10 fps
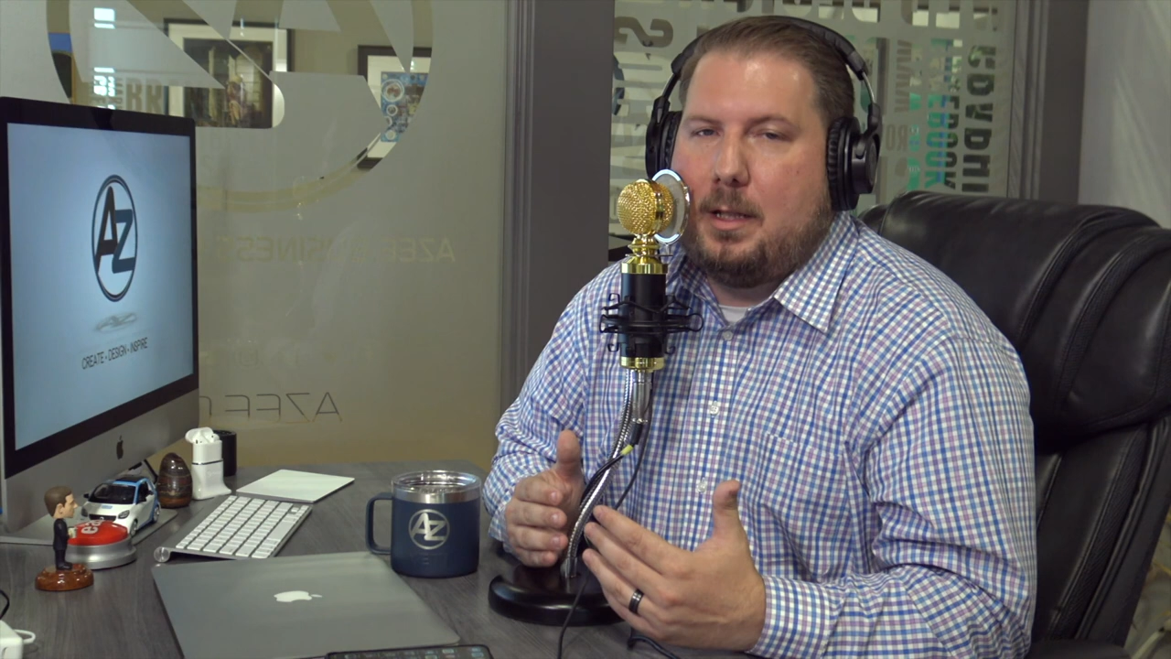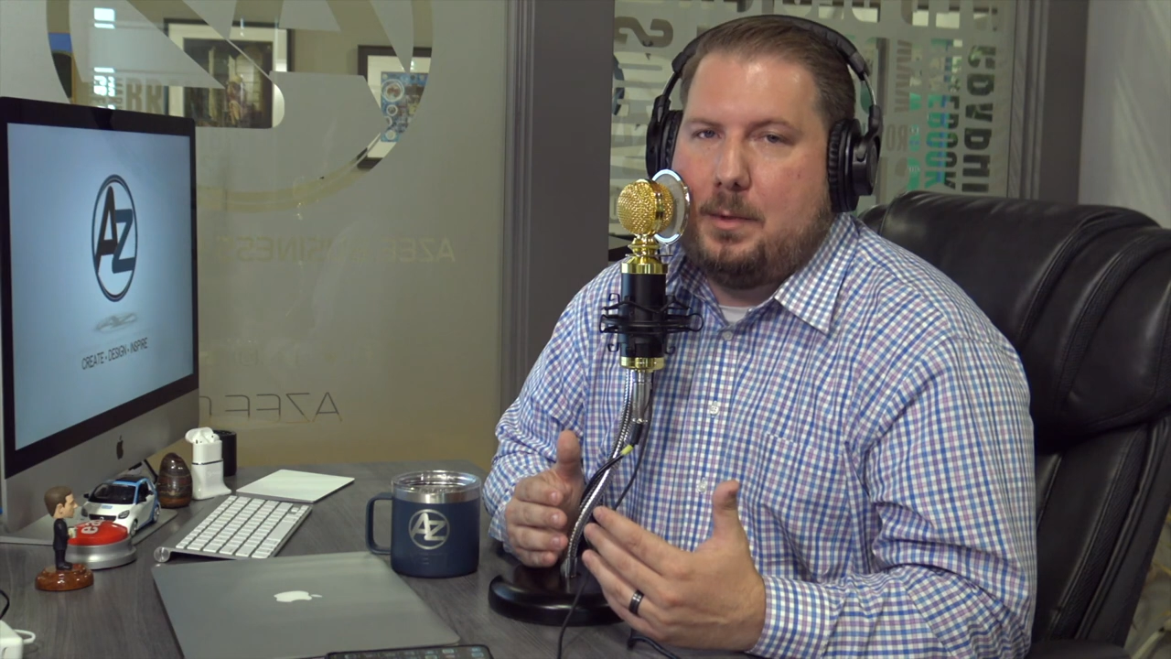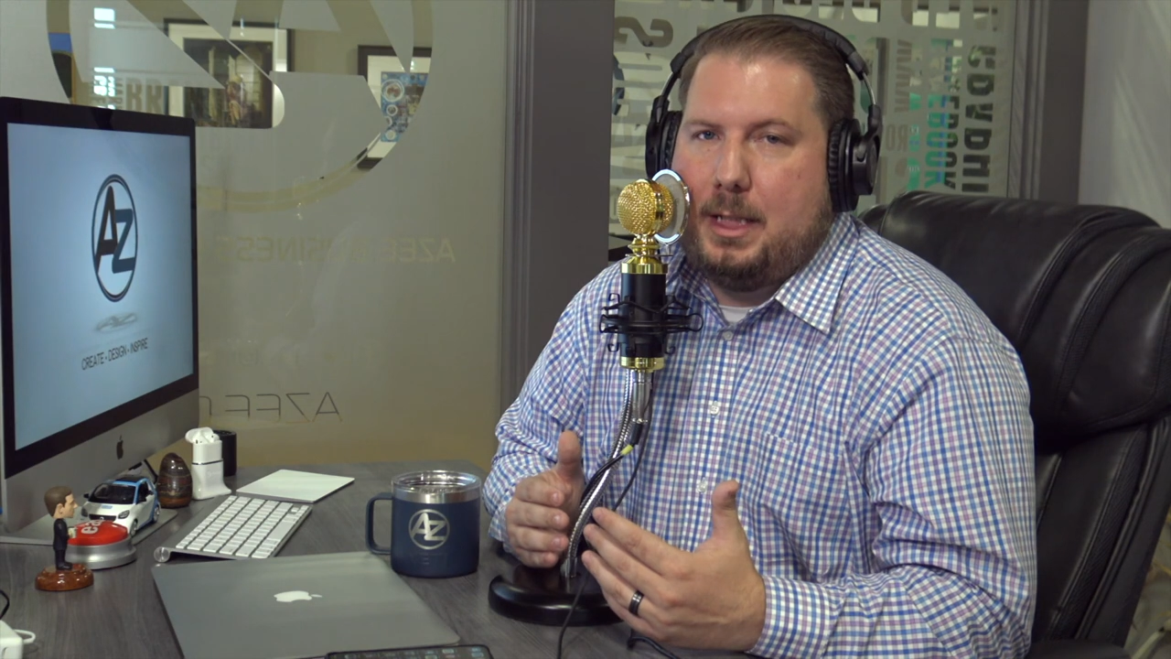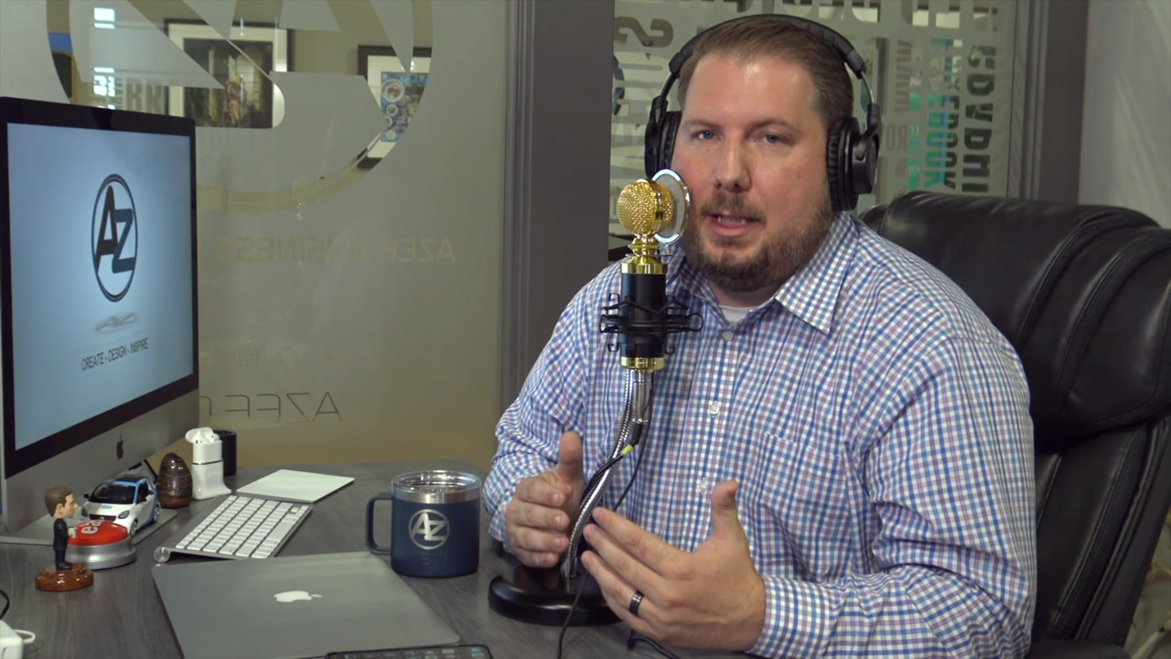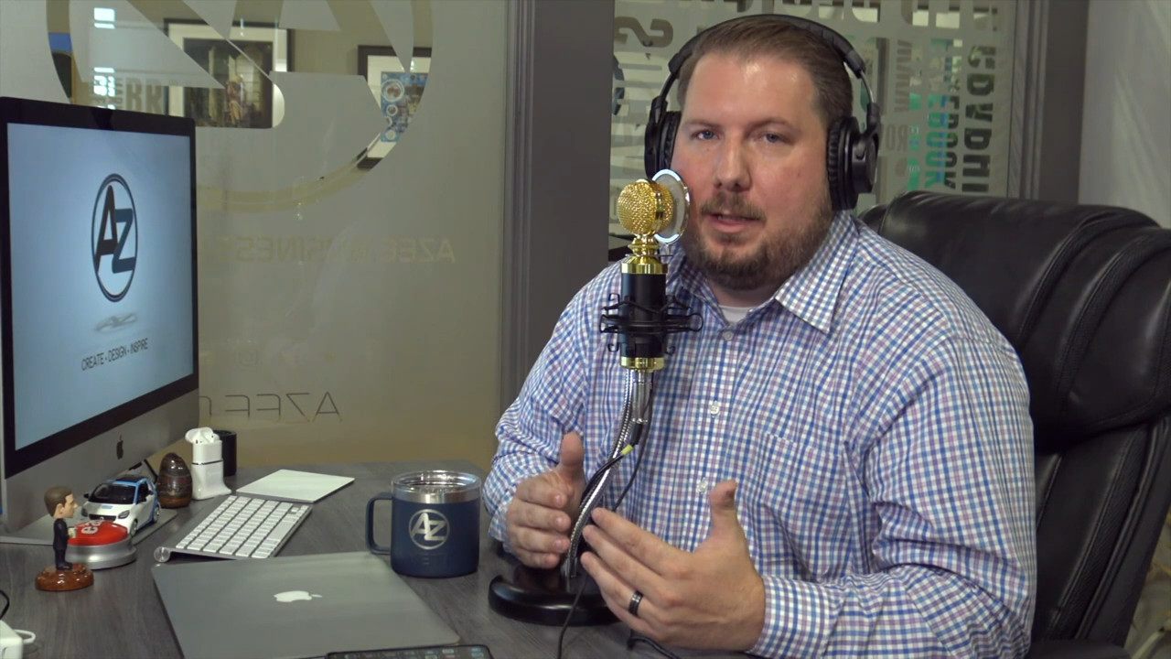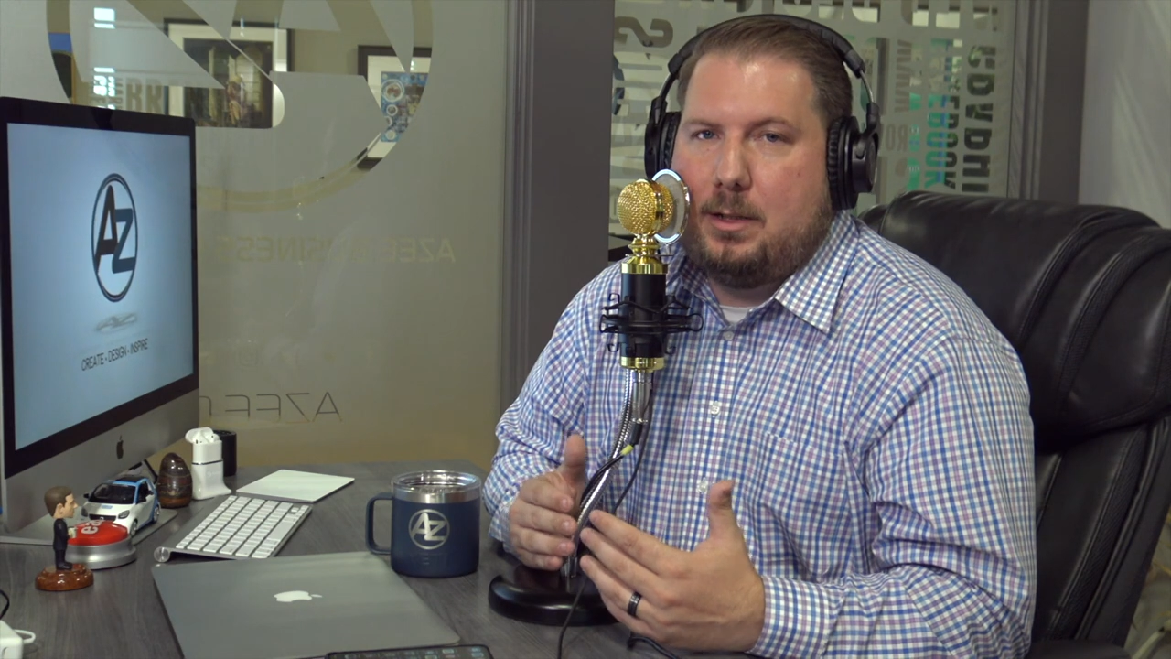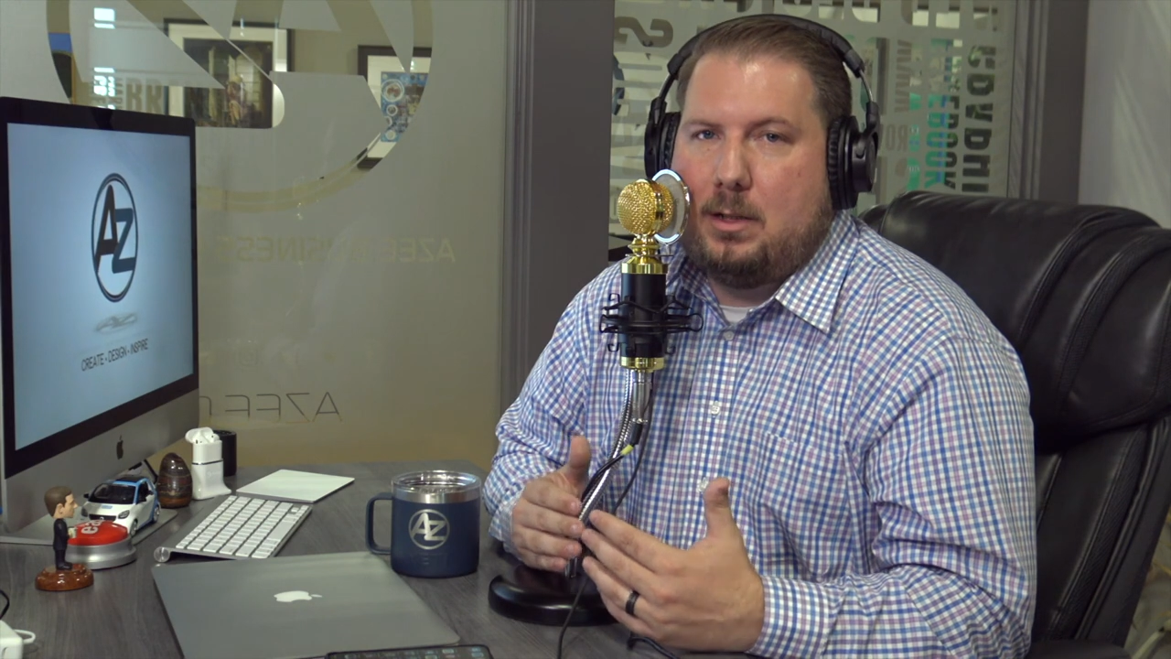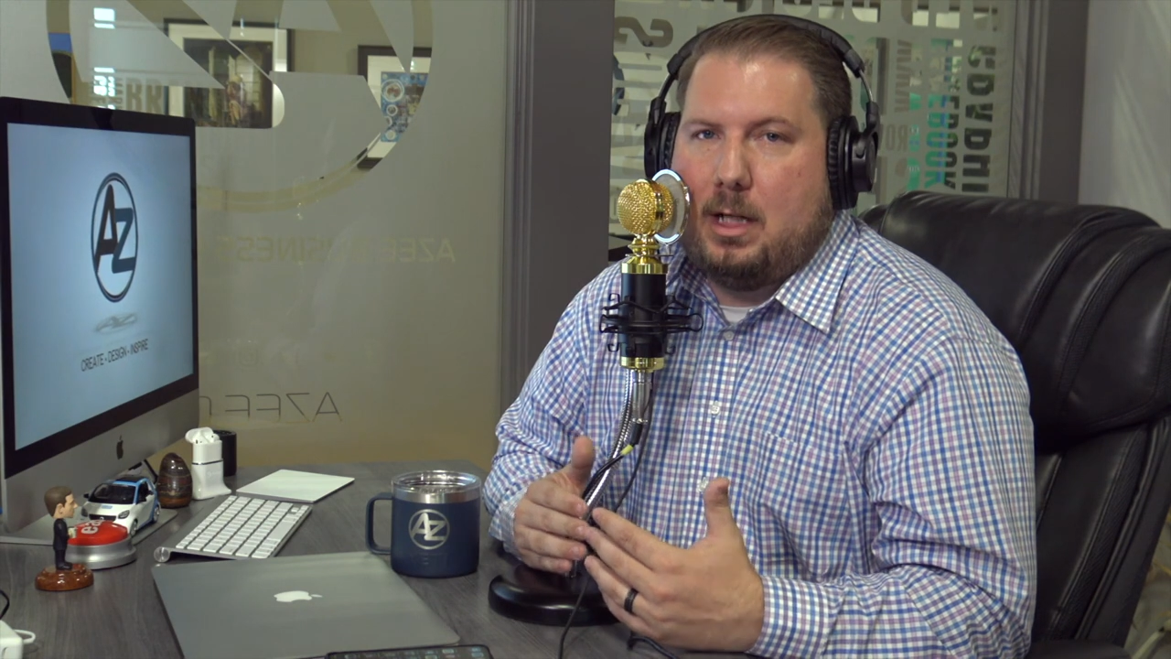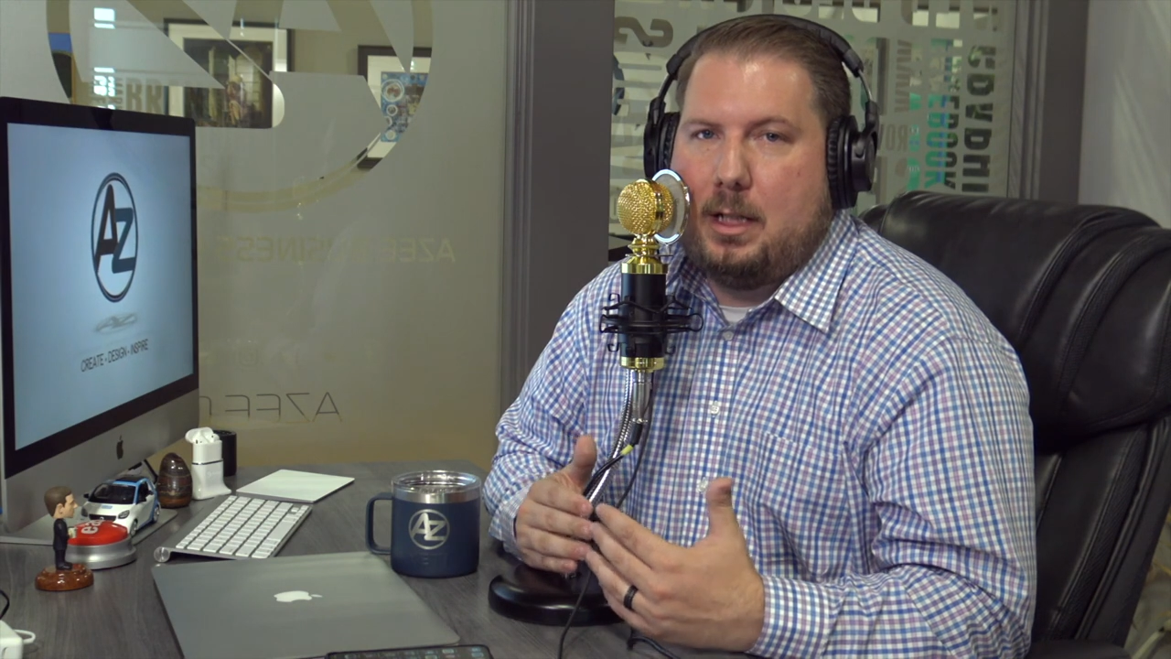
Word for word: them to hear